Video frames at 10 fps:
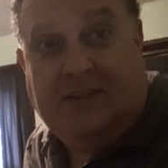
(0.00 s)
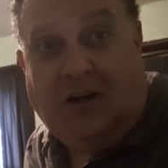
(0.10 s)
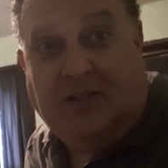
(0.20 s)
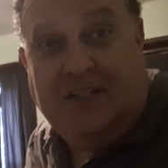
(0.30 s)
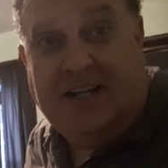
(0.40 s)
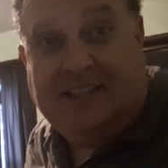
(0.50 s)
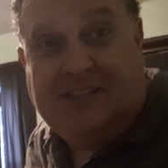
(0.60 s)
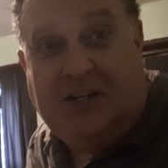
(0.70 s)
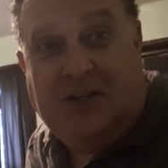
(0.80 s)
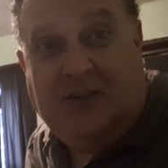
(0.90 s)
Talk to you
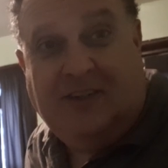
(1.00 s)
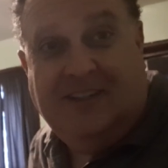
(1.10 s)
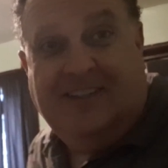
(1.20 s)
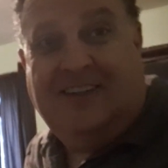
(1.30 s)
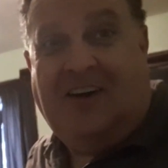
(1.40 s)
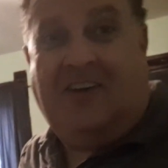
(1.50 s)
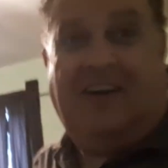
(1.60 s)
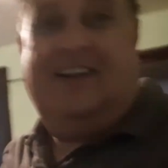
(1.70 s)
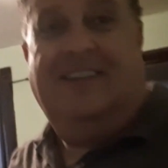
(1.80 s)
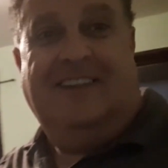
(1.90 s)
next year. All
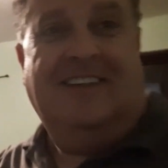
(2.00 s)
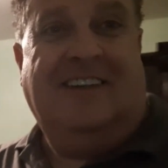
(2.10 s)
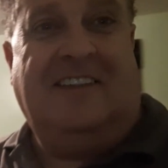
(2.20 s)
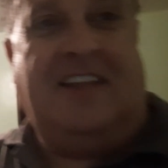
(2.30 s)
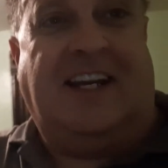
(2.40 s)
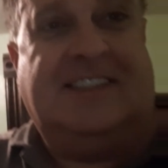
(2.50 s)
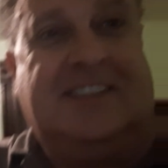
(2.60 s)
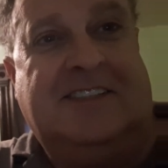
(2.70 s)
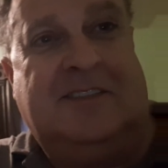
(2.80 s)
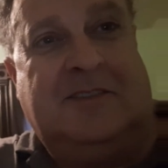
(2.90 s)
right. Thanks.